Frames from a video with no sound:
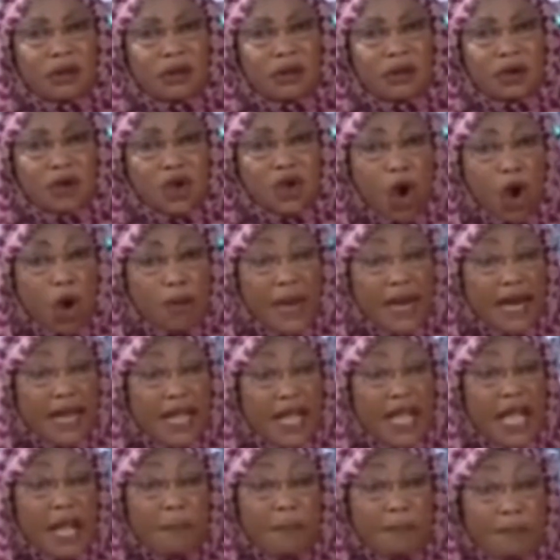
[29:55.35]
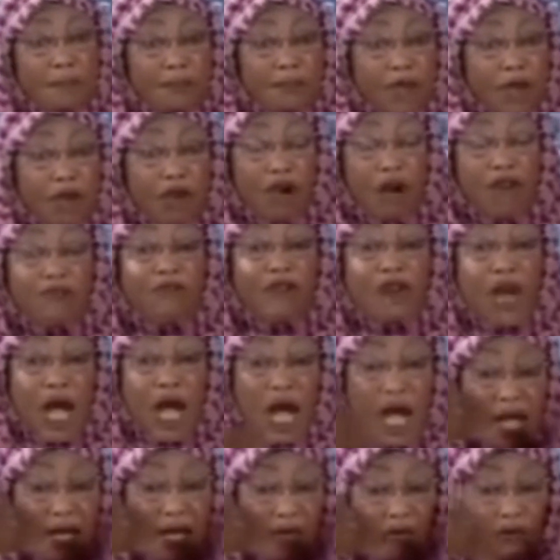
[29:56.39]
Normally, the
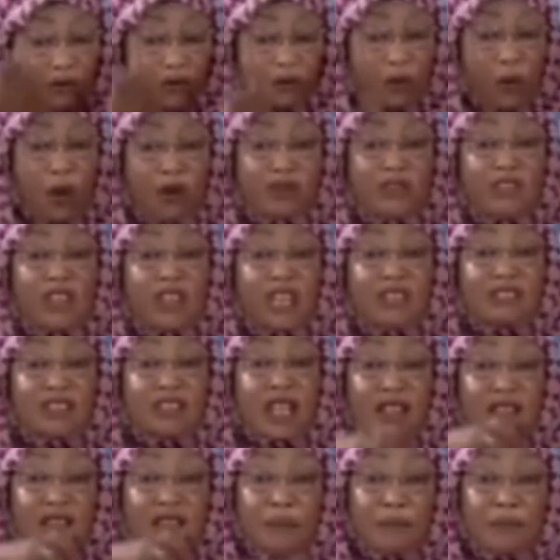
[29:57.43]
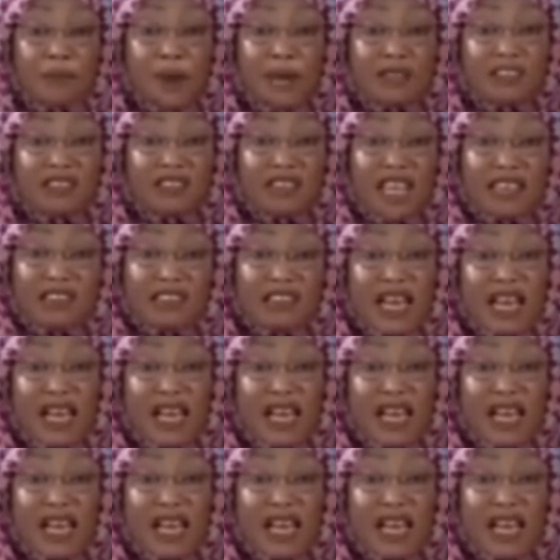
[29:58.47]
governor sponsors the presidential